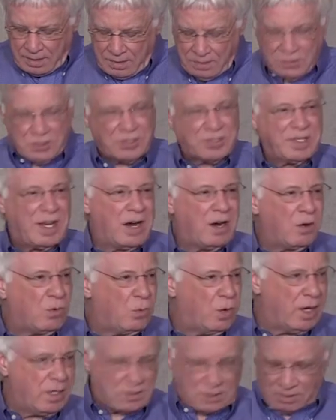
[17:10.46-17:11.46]

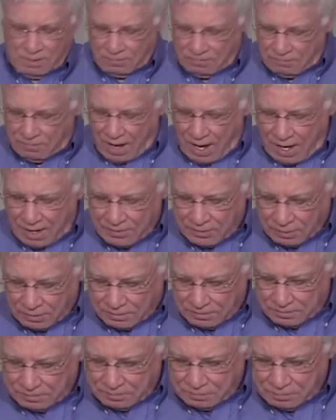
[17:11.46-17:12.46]
stairway to the Father,
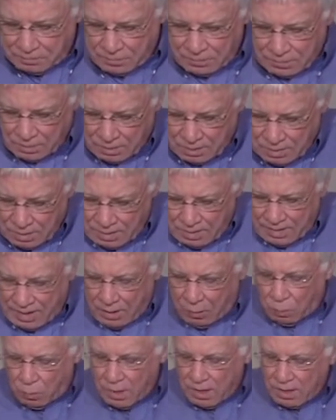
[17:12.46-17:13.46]

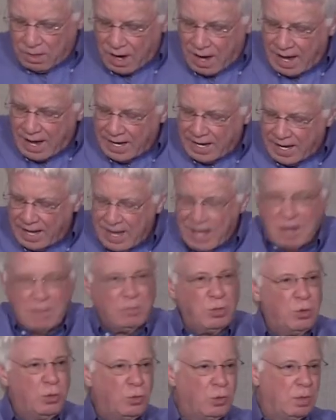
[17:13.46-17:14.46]
that where I
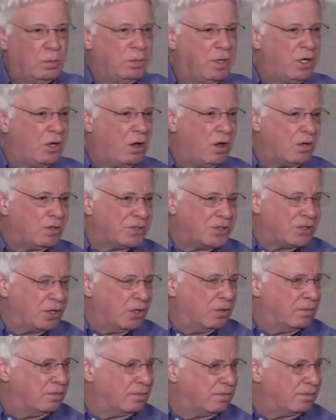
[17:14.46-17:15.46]
am, you will be
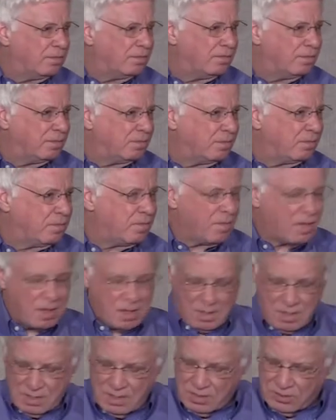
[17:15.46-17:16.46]
also.
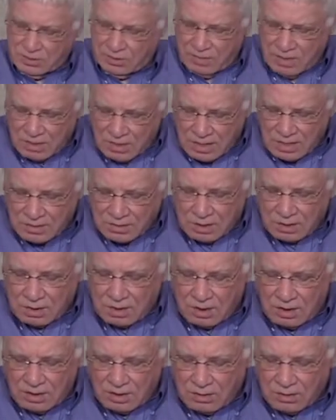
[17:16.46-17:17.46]
So there is a
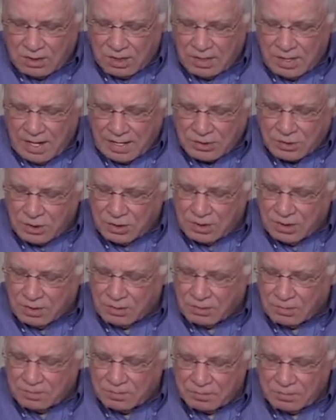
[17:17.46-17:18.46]
clear connection
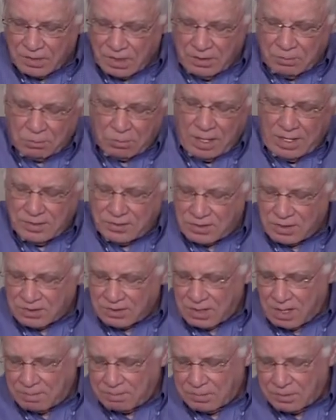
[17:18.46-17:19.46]
here. He raised
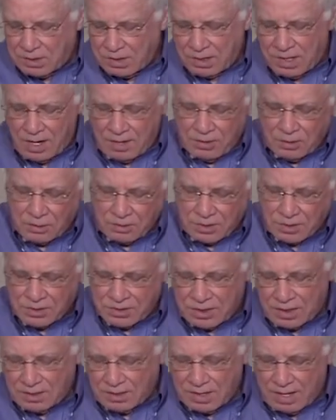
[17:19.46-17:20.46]
us up together to
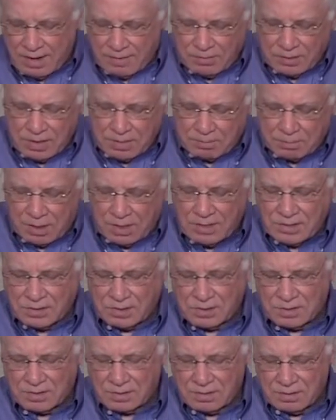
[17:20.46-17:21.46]
sit in heavenly
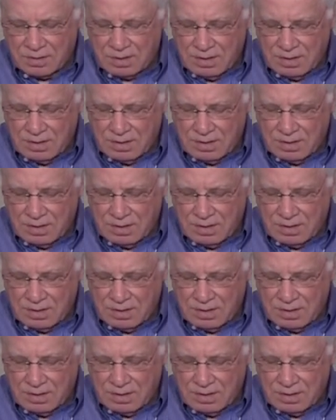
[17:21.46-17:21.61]
places.